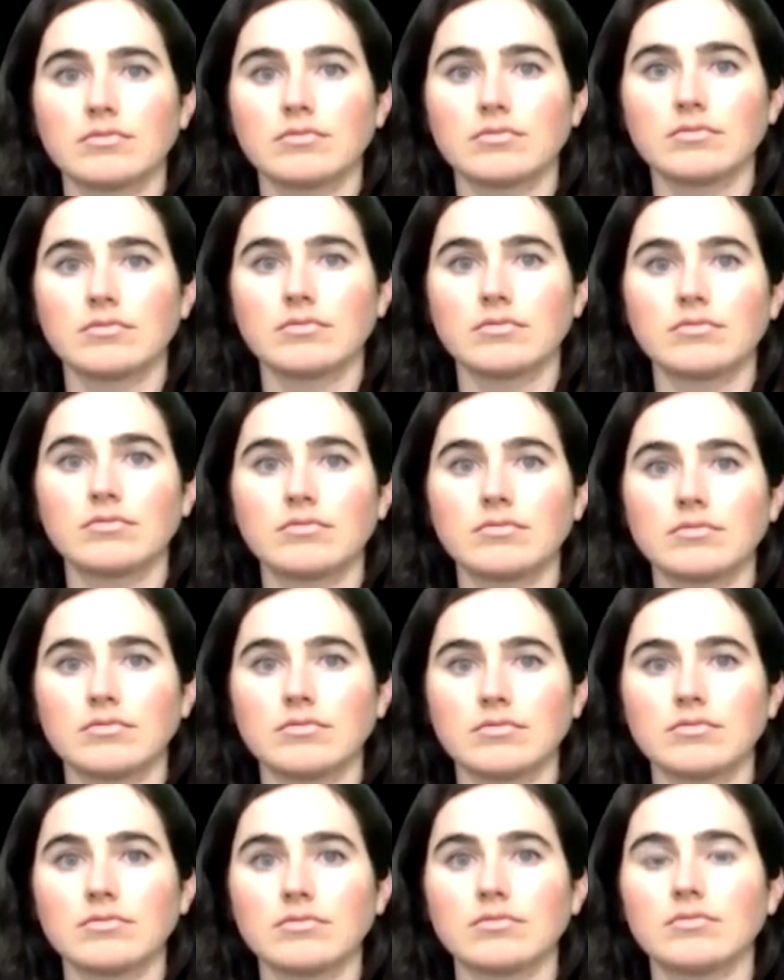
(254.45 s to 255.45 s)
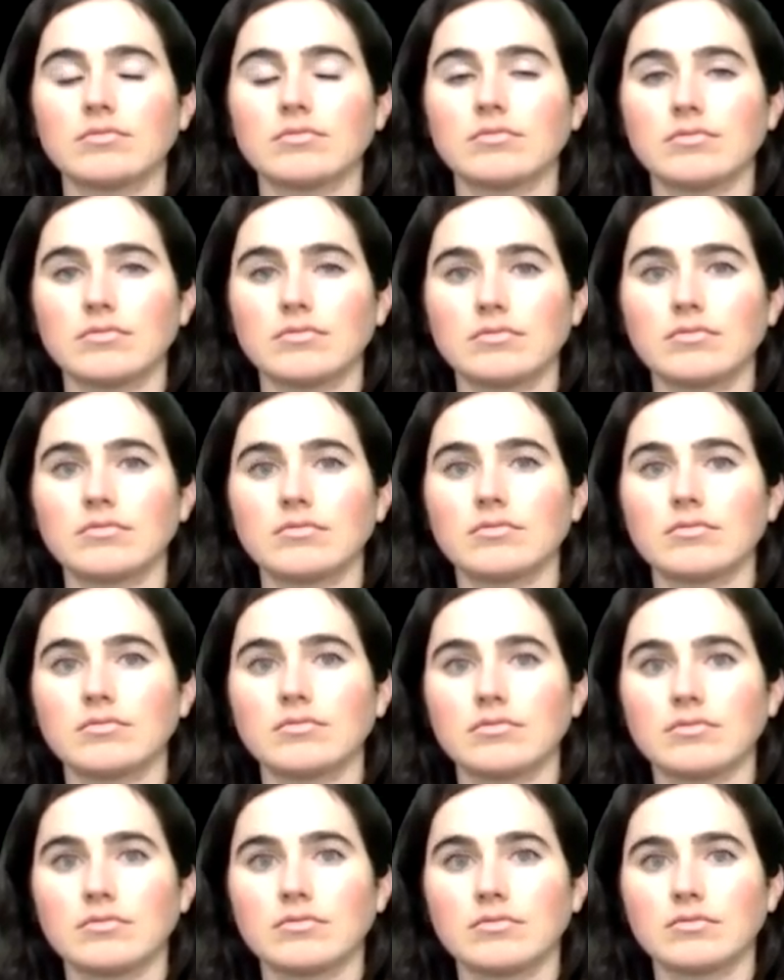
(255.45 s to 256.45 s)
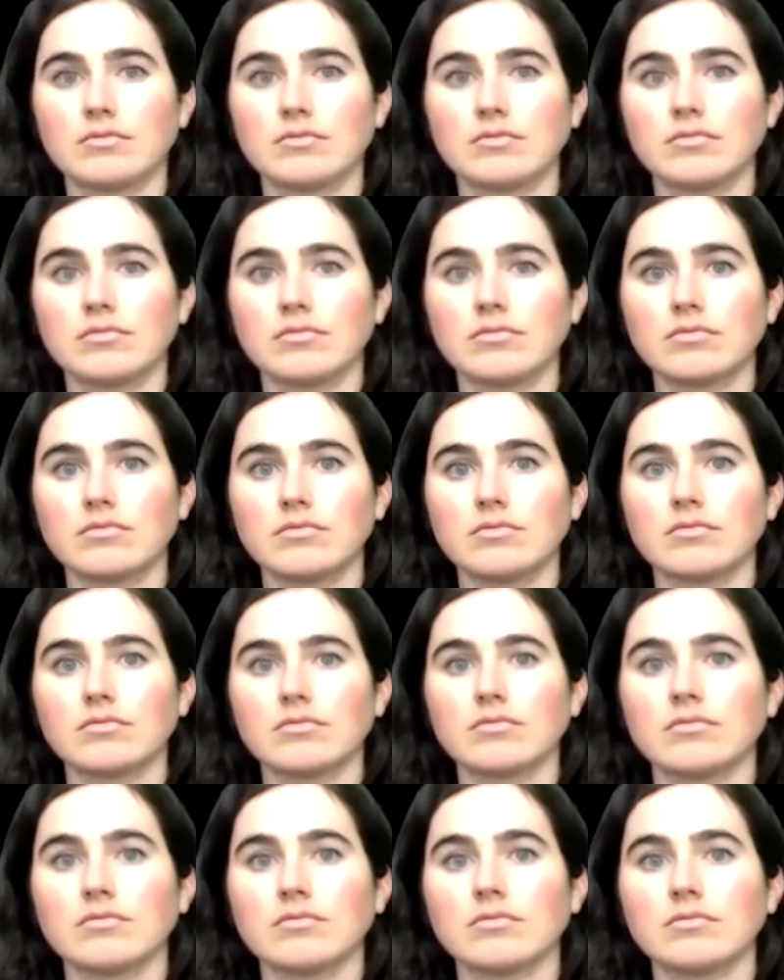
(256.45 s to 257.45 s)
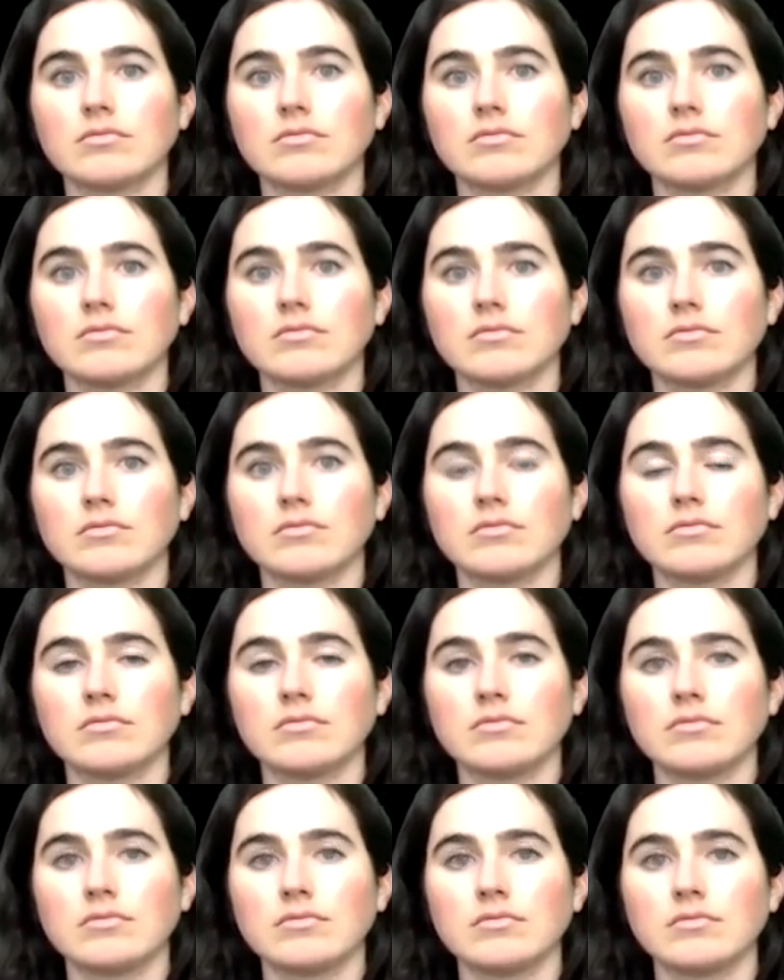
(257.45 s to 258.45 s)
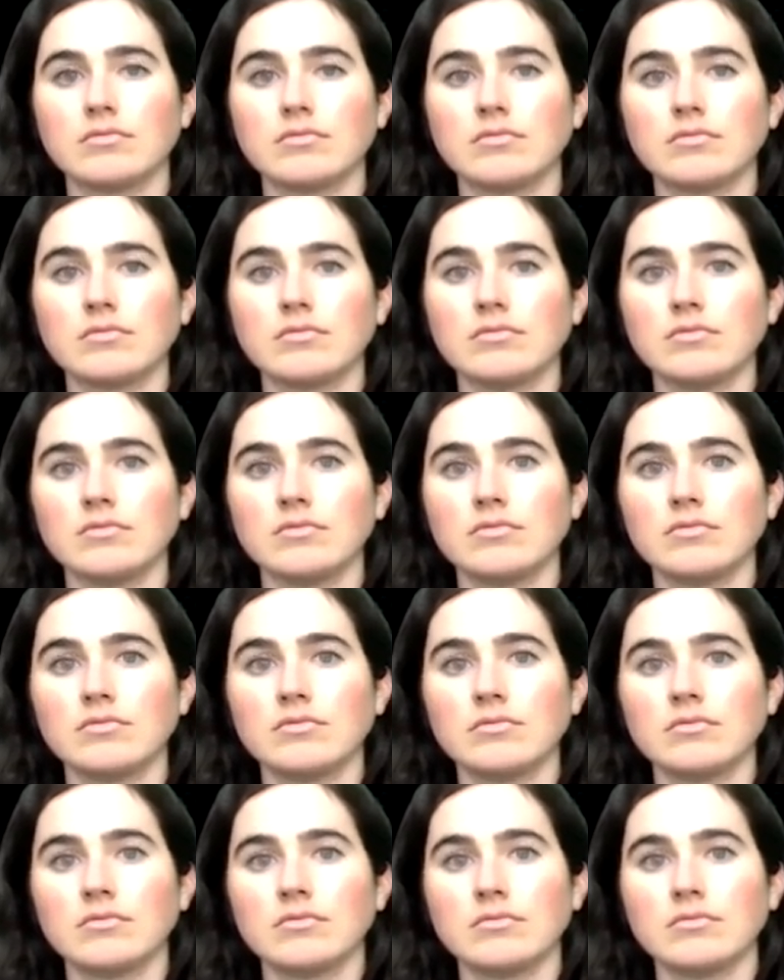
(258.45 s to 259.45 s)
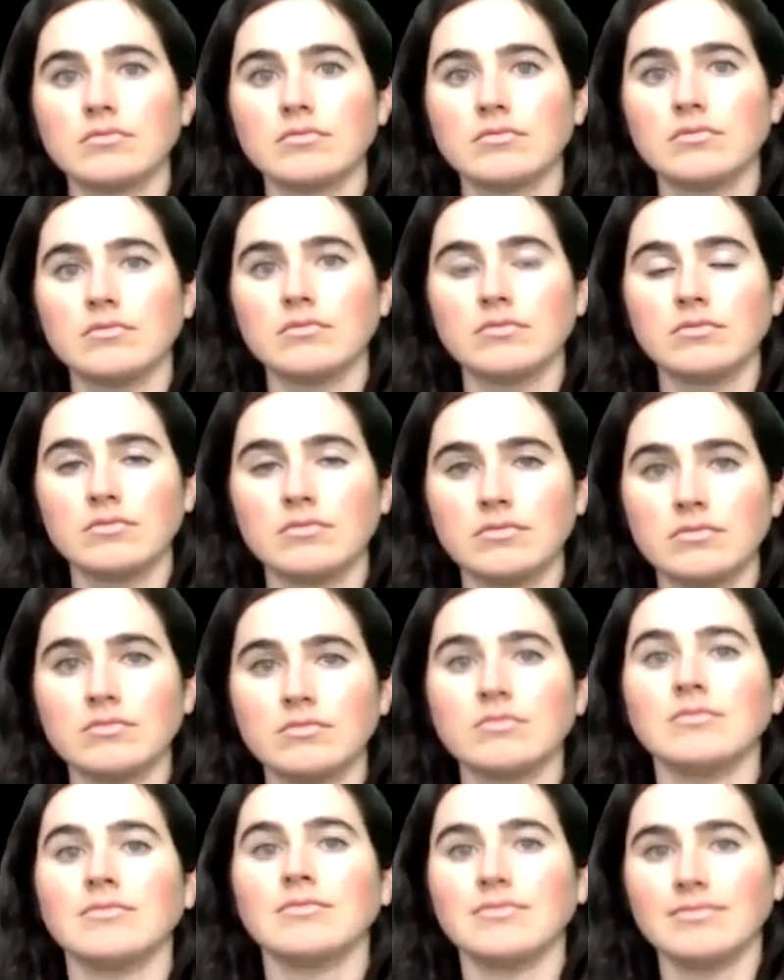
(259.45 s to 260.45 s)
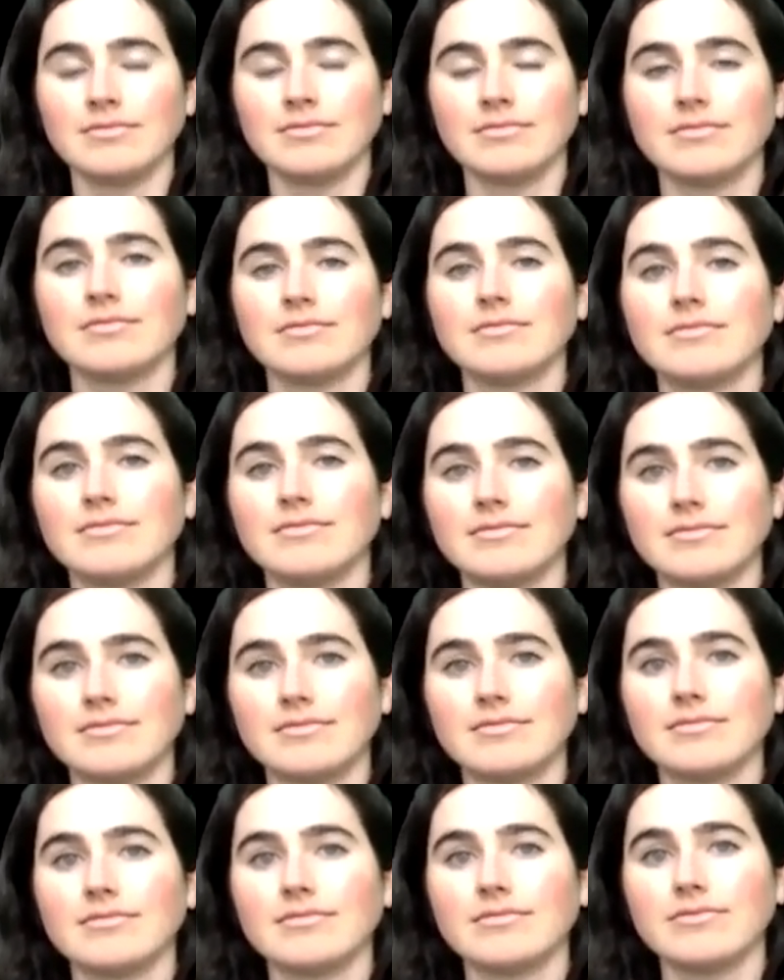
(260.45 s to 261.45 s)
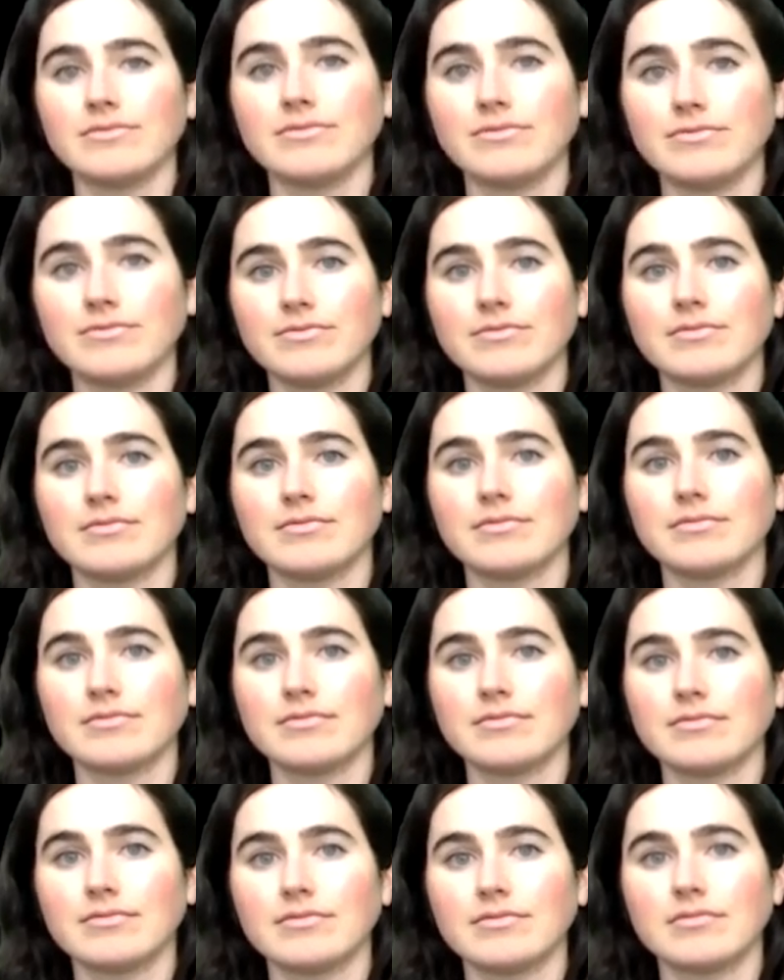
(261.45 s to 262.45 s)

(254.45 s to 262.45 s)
This person isn't speaking.